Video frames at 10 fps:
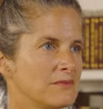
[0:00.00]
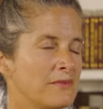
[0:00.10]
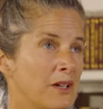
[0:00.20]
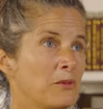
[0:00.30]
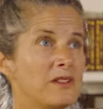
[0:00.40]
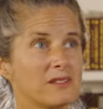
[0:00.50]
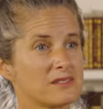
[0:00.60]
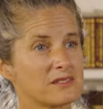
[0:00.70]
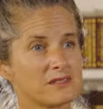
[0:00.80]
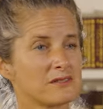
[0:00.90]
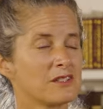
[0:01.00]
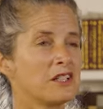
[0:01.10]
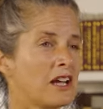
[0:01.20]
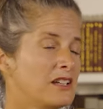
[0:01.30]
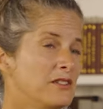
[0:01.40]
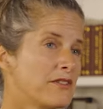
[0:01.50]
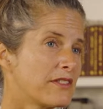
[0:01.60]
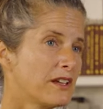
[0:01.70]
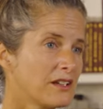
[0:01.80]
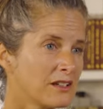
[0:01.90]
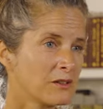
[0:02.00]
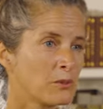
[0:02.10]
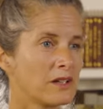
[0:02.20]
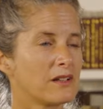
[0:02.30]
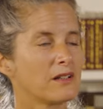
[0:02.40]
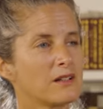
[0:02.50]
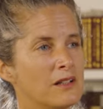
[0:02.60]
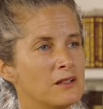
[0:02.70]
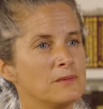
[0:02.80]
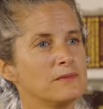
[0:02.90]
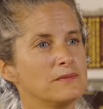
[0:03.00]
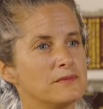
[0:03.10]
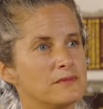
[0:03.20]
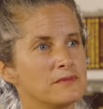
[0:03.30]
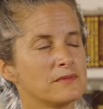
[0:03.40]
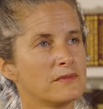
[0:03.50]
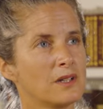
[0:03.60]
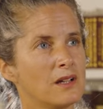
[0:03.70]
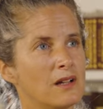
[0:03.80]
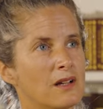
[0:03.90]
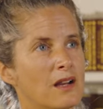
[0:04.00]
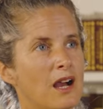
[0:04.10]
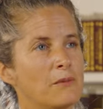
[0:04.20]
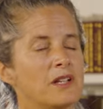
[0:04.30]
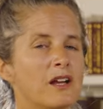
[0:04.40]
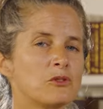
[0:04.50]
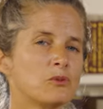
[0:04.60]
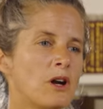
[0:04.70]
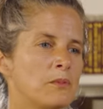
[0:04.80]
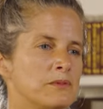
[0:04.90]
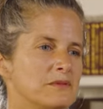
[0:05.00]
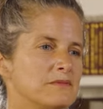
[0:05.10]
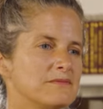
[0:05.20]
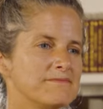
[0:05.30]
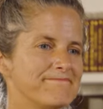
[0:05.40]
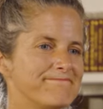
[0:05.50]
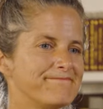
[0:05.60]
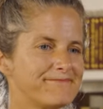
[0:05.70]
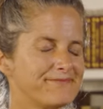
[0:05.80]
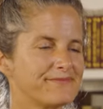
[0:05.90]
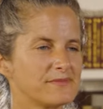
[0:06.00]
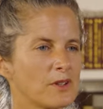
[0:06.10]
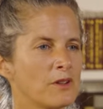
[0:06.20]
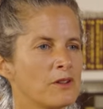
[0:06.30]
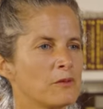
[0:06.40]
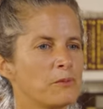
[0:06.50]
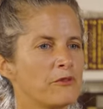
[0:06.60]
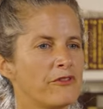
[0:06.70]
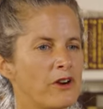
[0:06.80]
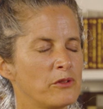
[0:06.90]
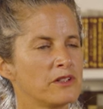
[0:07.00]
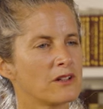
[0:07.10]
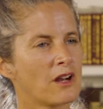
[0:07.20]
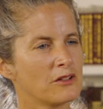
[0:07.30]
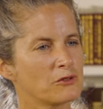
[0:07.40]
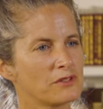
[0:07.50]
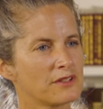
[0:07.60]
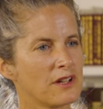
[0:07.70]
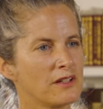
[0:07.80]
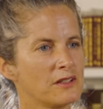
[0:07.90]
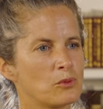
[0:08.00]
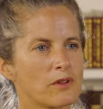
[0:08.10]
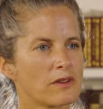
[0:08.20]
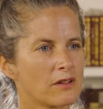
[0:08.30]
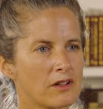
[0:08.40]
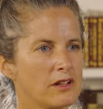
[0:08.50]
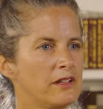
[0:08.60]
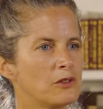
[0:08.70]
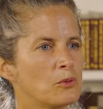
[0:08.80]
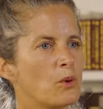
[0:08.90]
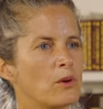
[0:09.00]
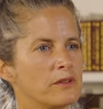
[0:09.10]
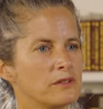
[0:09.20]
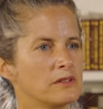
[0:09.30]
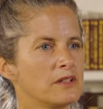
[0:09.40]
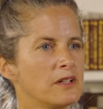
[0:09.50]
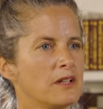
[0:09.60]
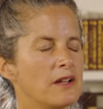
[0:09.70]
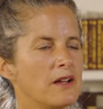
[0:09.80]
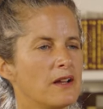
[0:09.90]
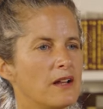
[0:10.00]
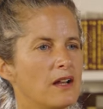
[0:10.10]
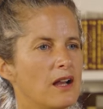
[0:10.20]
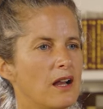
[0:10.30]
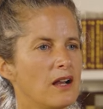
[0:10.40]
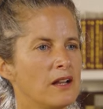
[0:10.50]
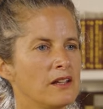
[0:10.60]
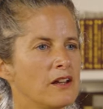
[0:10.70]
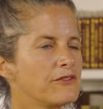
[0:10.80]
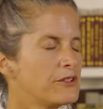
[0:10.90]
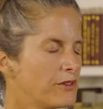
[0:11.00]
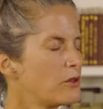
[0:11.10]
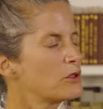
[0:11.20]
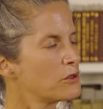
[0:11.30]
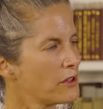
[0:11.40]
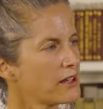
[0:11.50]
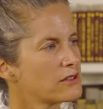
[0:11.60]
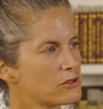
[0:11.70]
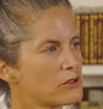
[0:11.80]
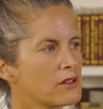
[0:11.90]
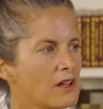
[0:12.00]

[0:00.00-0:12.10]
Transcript: Maybe that's a naive thinking, but um, I mean, I grew up on the Bavarian countryside with clear water and I feel very connected to it.